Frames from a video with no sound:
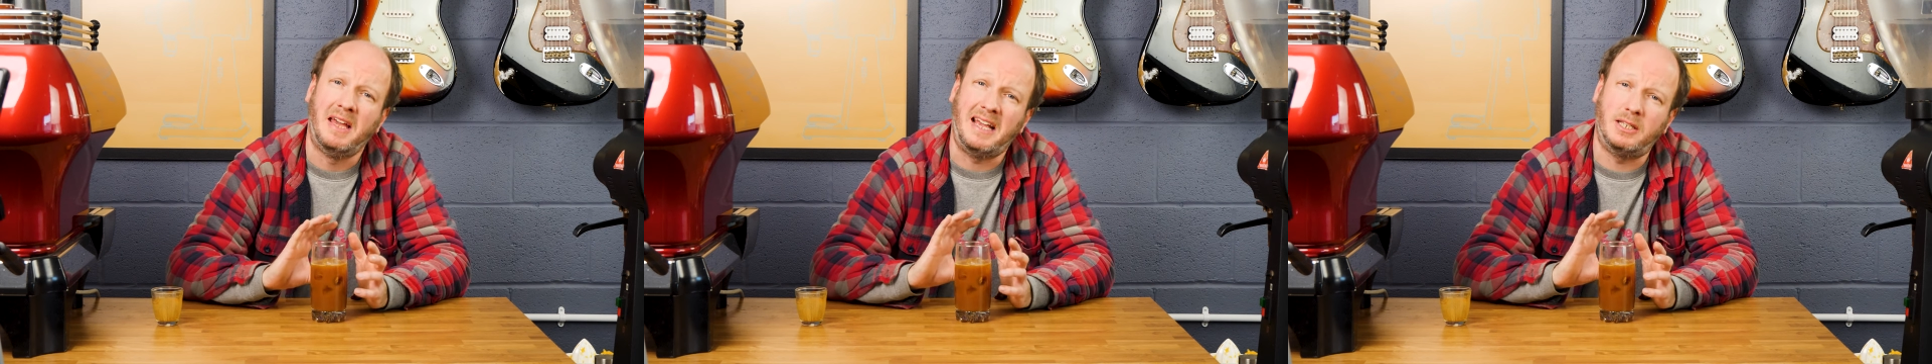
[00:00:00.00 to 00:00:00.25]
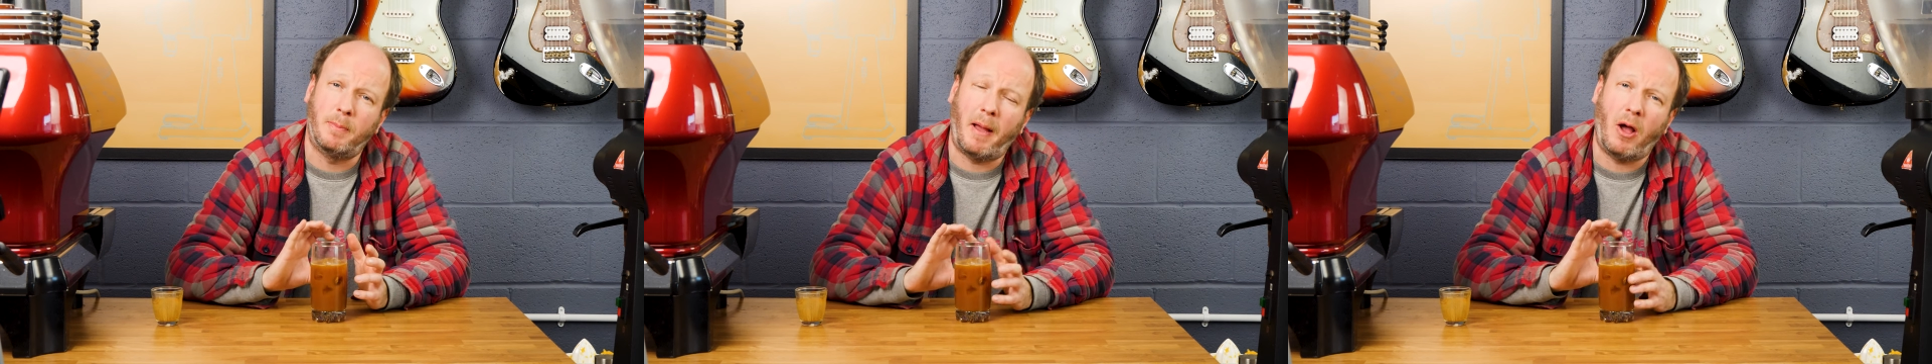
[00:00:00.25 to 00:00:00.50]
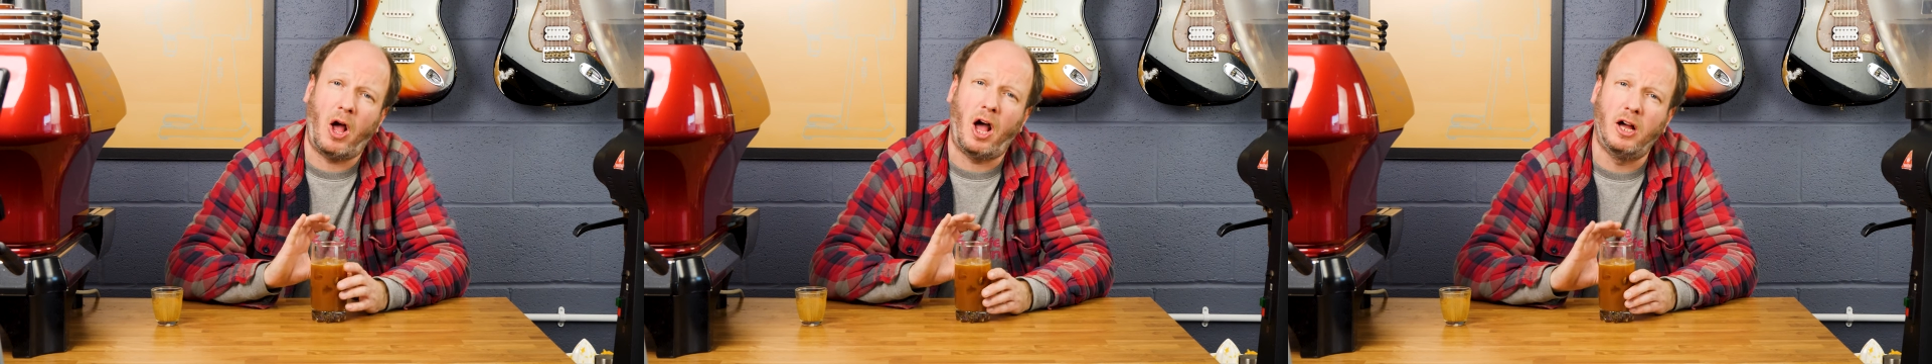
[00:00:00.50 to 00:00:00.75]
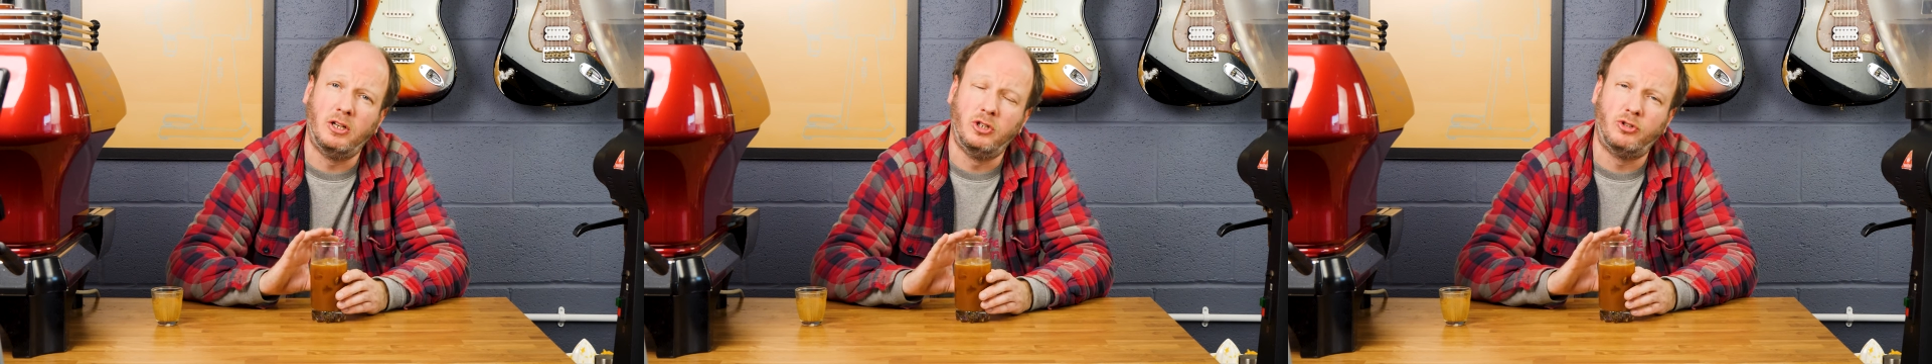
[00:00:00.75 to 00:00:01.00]
It's about
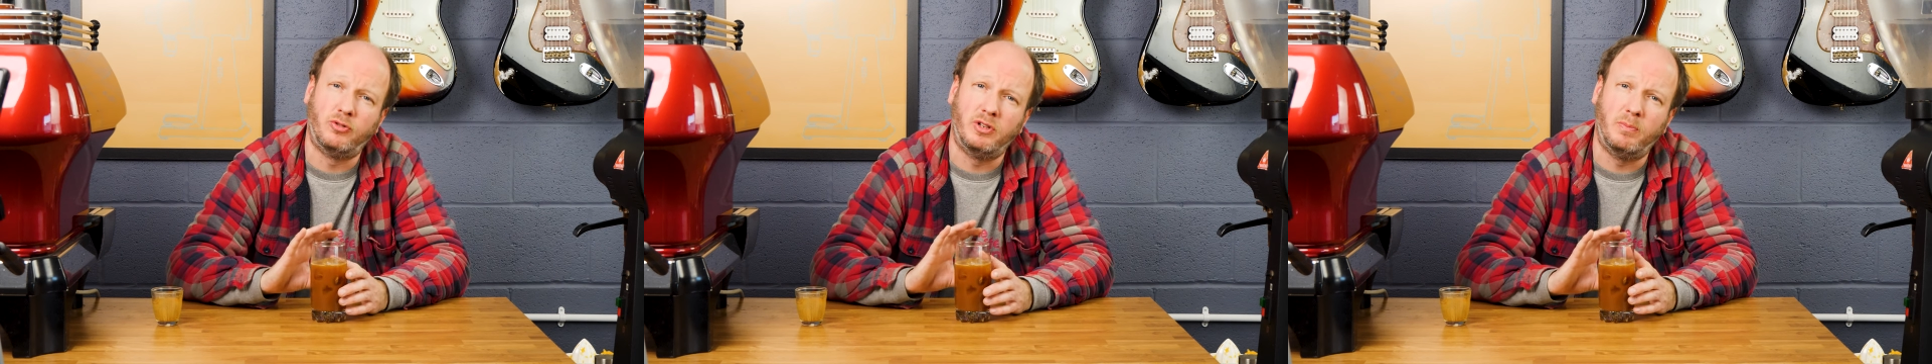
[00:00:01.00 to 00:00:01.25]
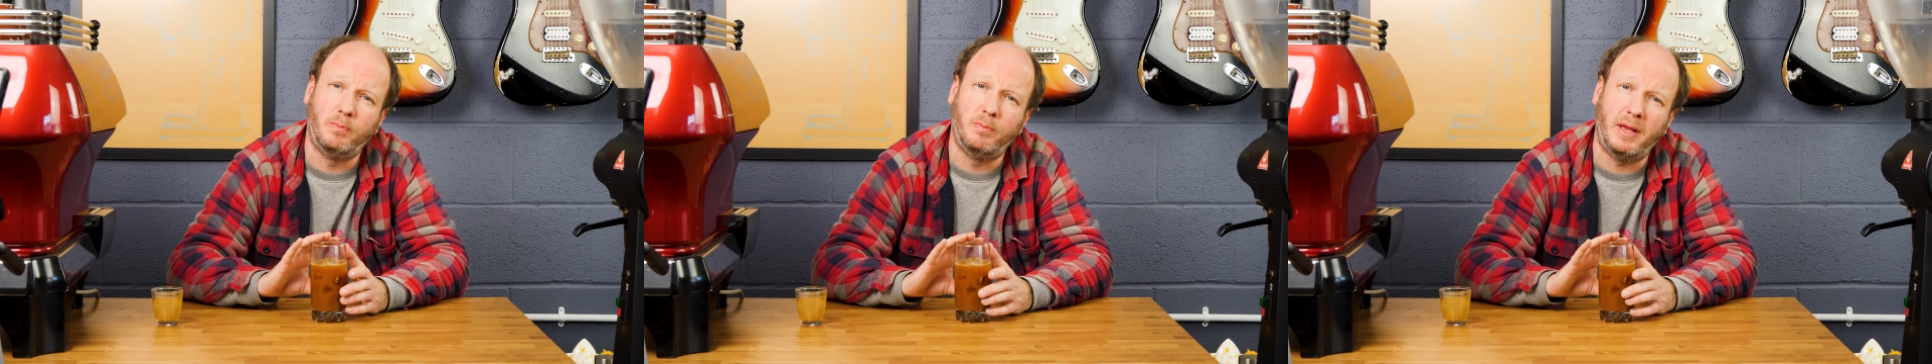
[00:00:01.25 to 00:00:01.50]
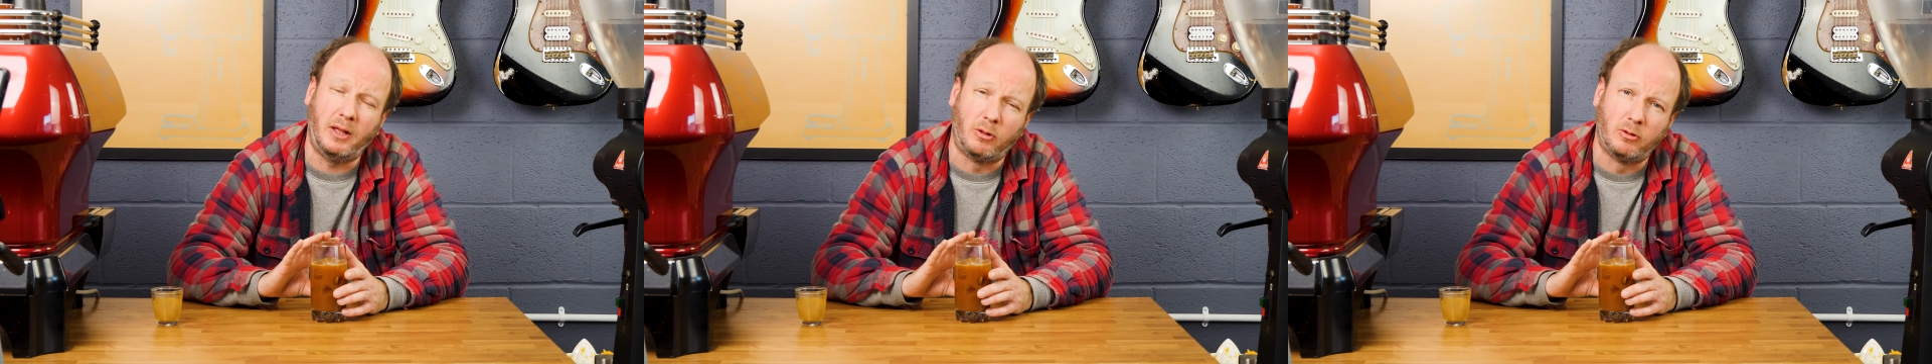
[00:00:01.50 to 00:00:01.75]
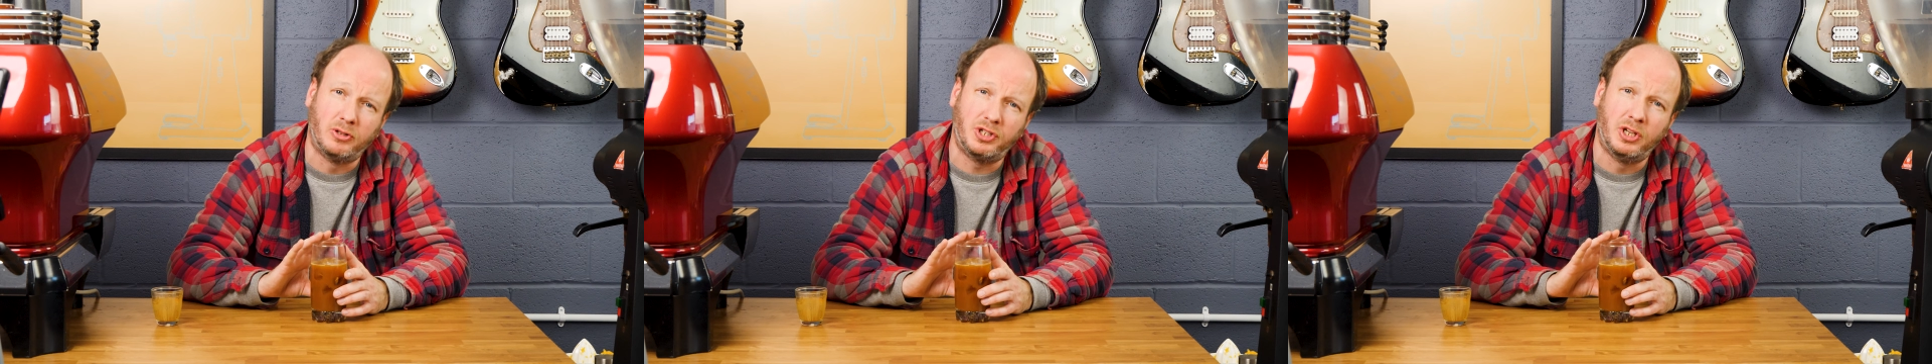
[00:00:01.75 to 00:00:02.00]
100
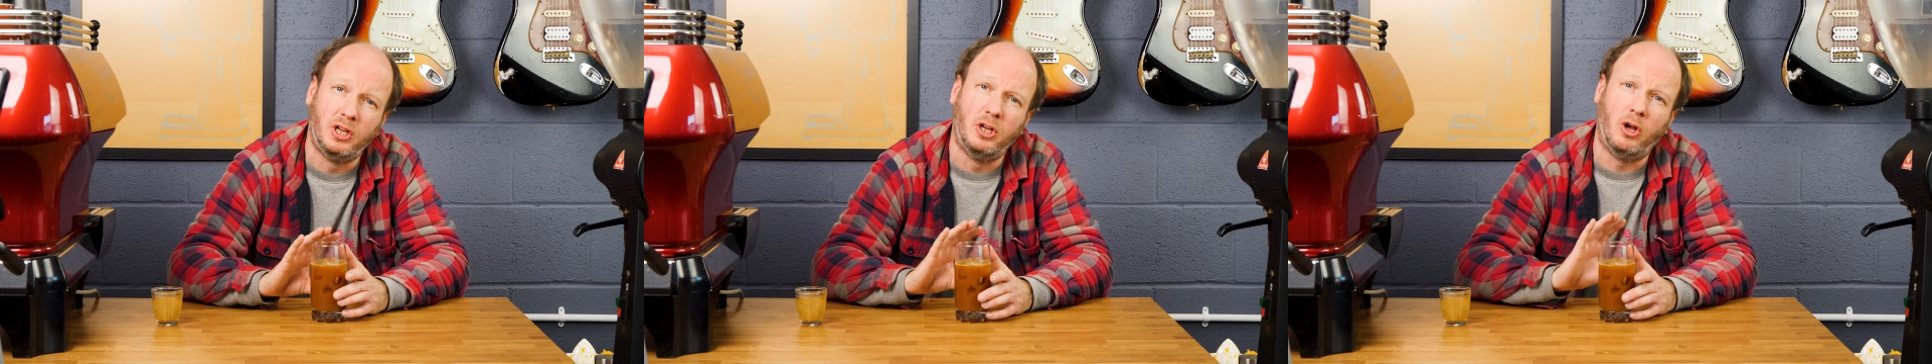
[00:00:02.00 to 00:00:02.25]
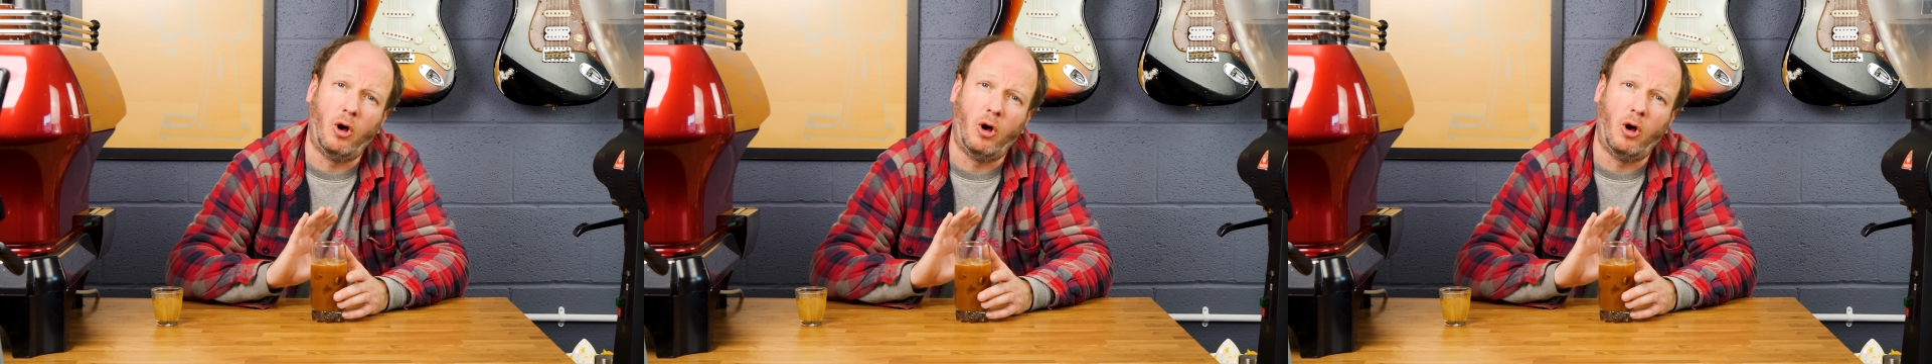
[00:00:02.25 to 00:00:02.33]
mils